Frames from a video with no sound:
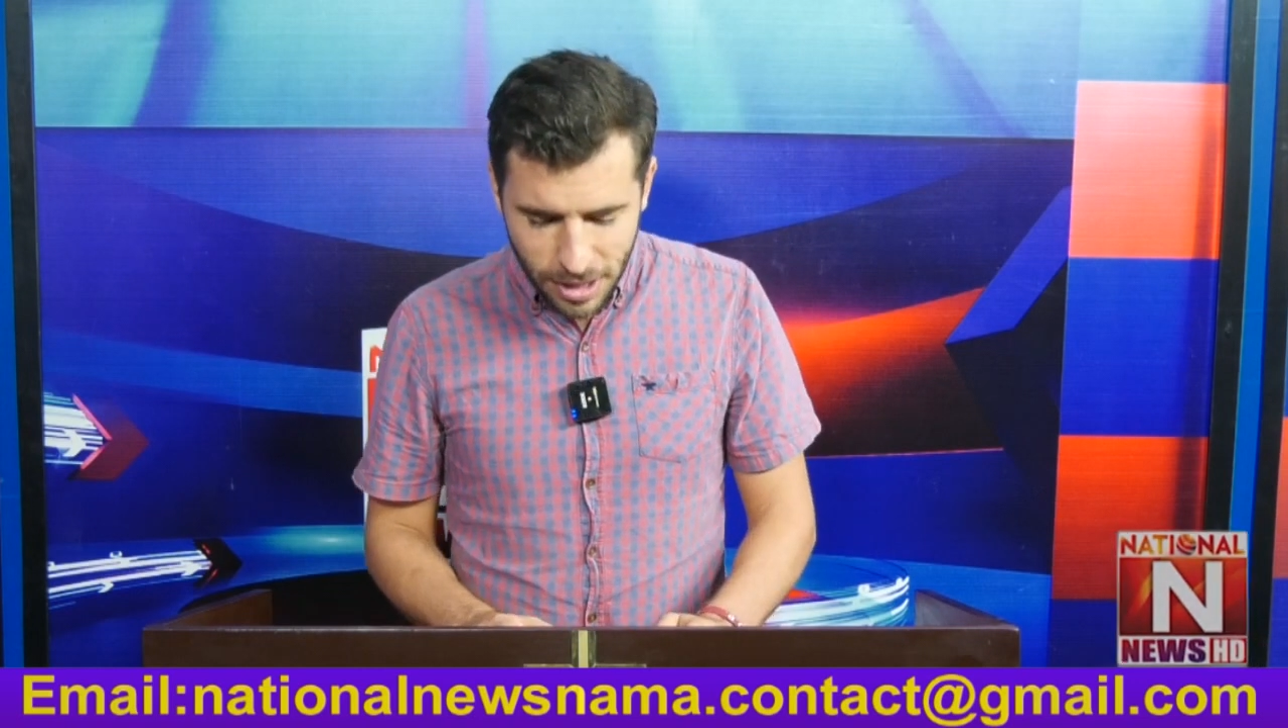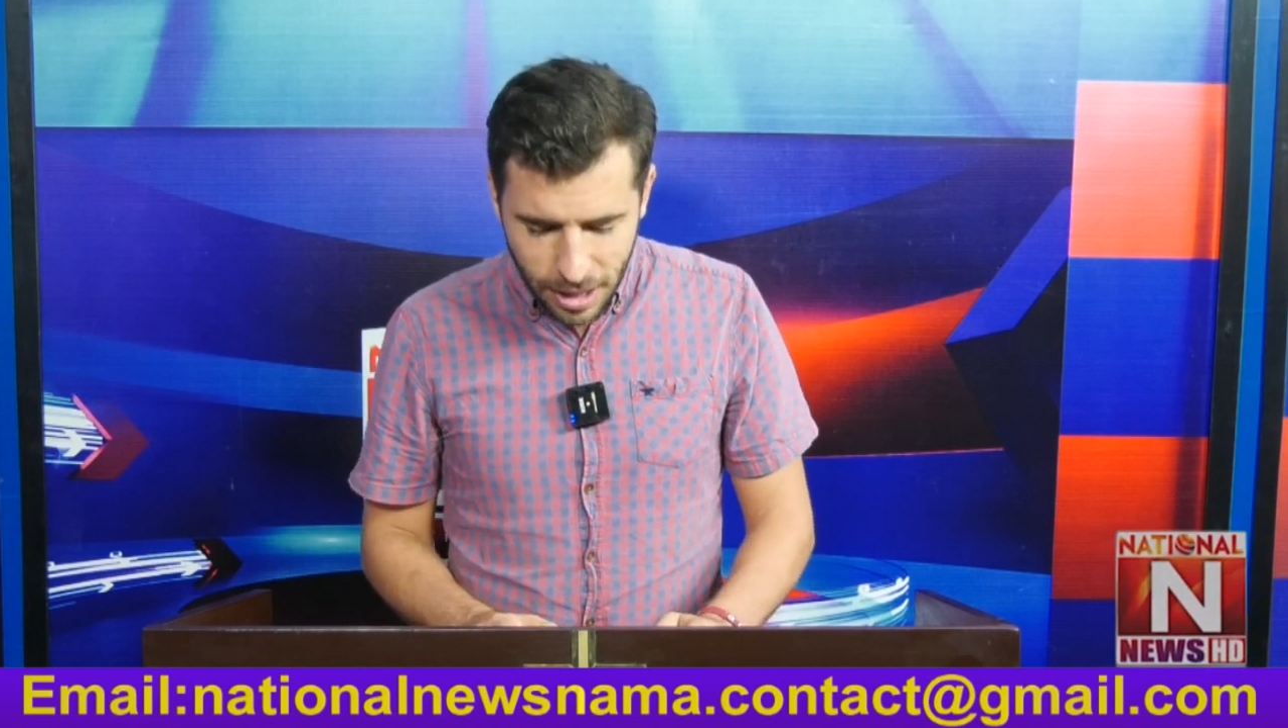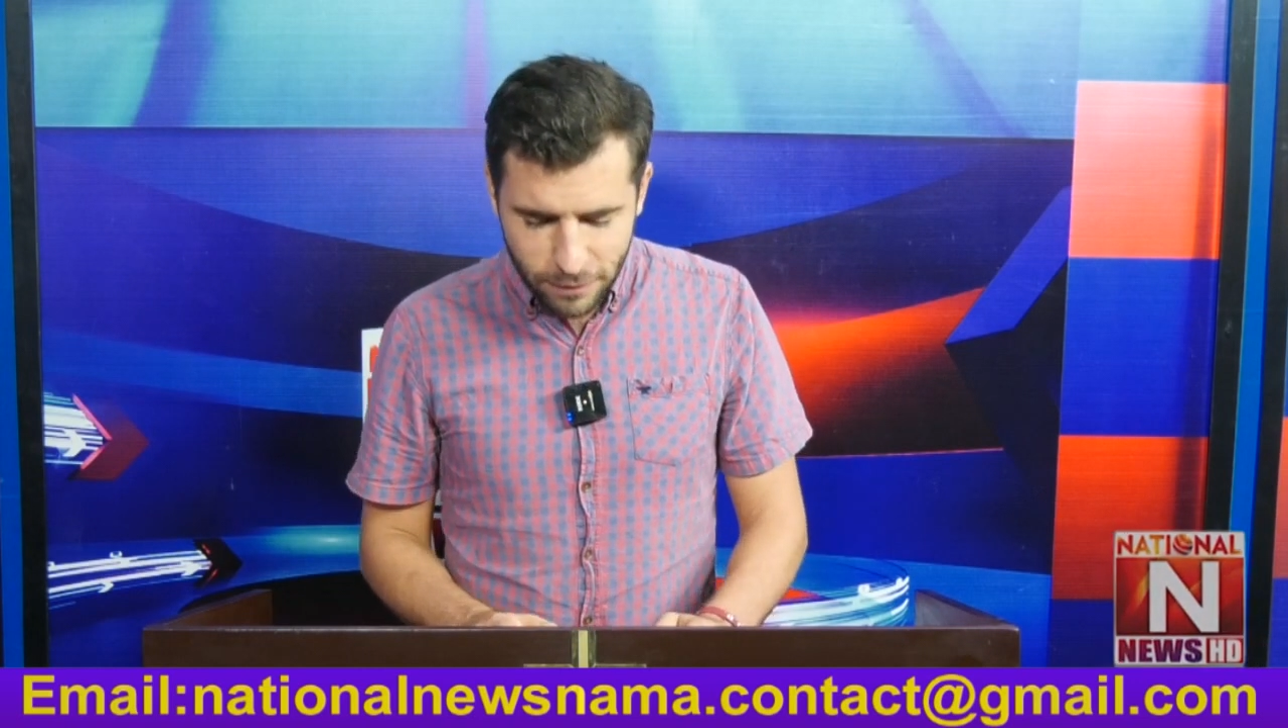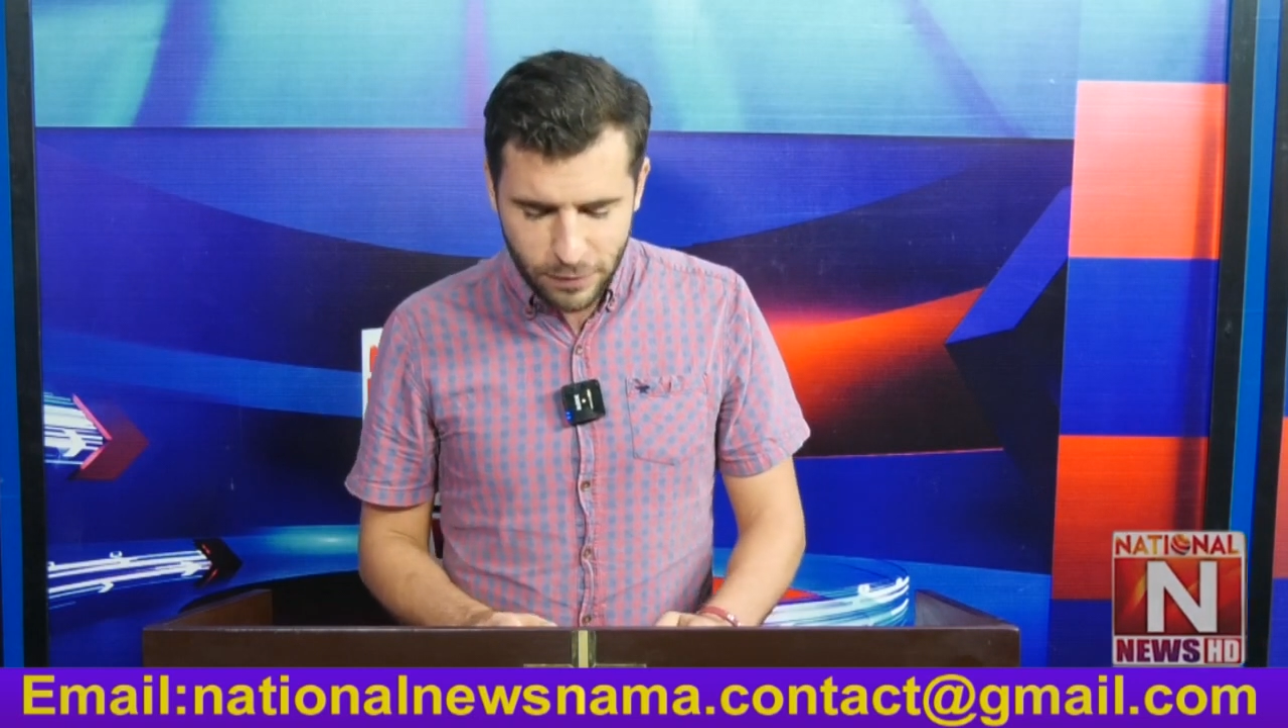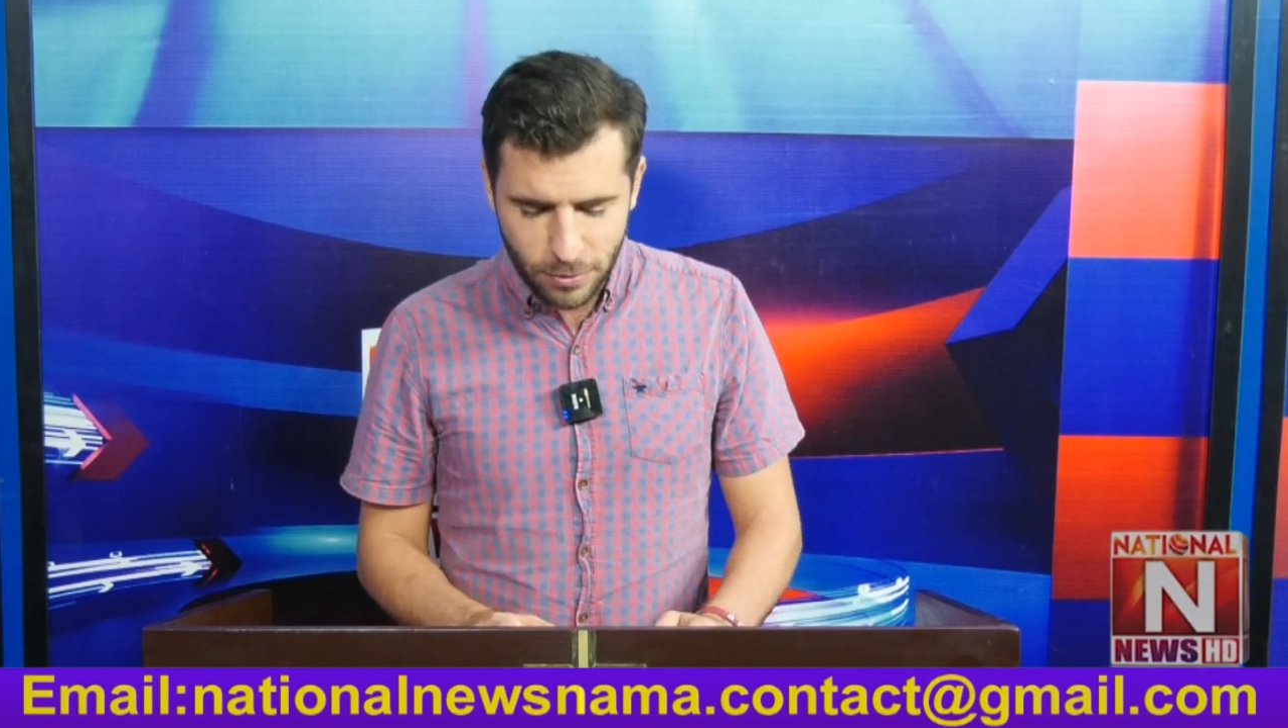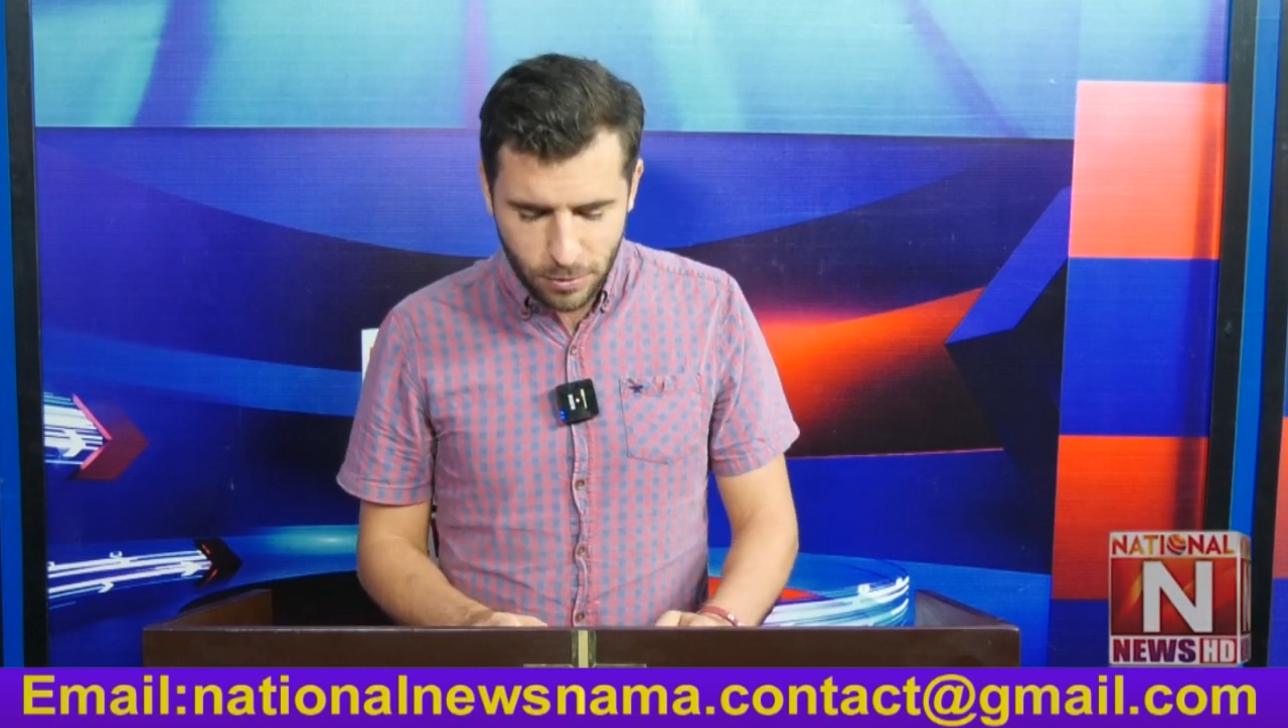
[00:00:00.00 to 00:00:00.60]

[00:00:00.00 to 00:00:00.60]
loved the